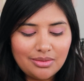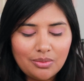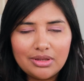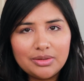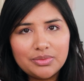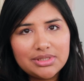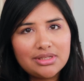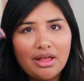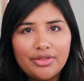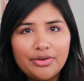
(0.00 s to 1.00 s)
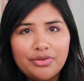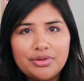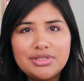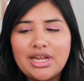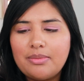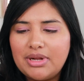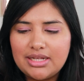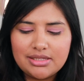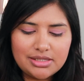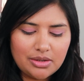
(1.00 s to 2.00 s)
while it was on there for those 10 minutes.